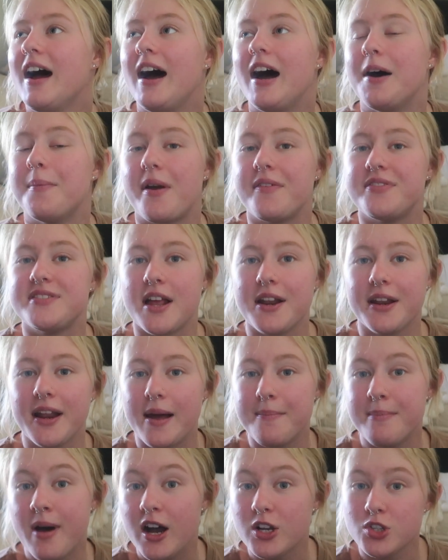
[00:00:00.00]
I've started
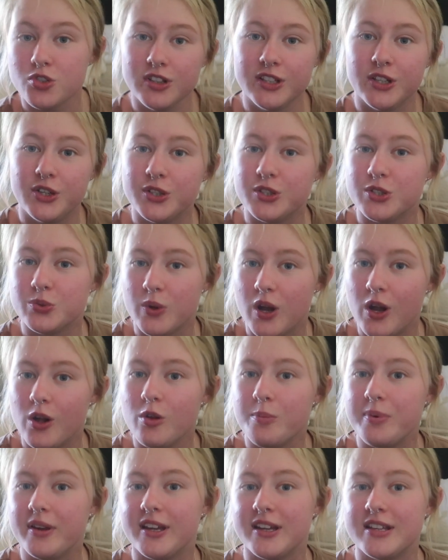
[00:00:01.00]
out March really good as
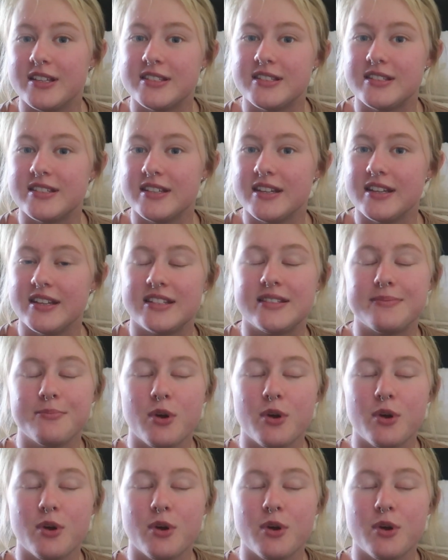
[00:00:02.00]
well, because it's